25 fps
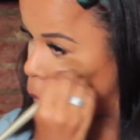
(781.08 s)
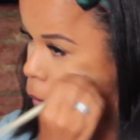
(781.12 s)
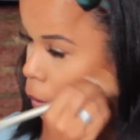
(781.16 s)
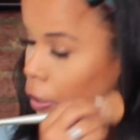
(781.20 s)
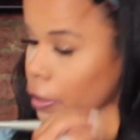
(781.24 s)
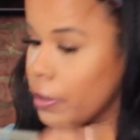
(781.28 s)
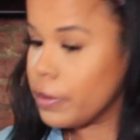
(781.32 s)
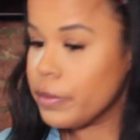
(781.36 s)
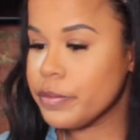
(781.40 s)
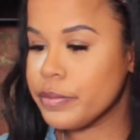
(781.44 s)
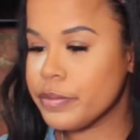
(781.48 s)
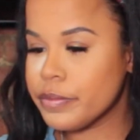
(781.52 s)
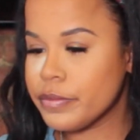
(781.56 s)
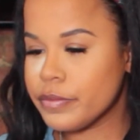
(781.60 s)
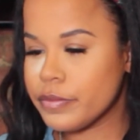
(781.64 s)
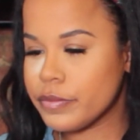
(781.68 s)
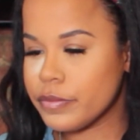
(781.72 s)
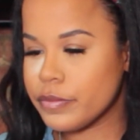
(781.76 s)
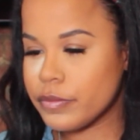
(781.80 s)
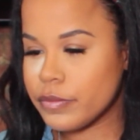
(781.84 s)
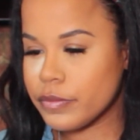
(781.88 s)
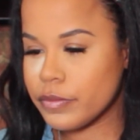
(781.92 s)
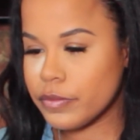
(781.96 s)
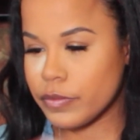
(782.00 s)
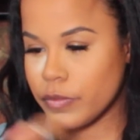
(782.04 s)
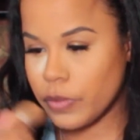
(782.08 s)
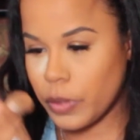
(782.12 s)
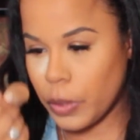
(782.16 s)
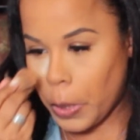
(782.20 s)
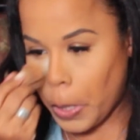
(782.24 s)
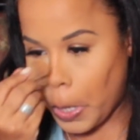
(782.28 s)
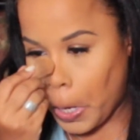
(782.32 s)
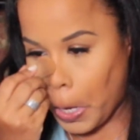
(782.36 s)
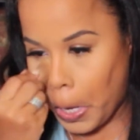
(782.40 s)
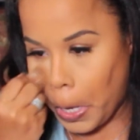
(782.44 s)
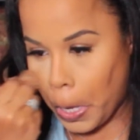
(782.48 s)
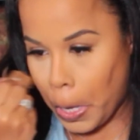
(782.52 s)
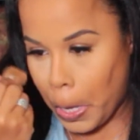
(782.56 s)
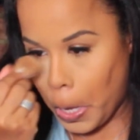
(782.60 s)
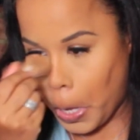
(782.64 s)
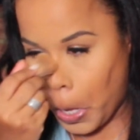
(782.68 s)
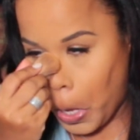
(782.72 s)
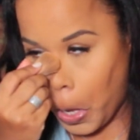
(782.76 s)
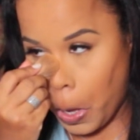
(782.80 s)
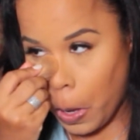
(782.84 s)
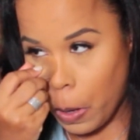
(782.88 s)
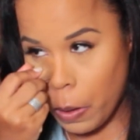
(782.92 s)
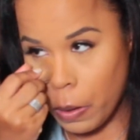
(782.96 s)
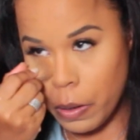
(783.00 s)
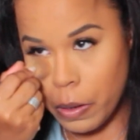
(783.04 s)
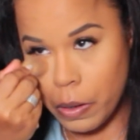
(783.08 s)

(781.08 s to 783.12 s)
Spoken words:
(no one is talking)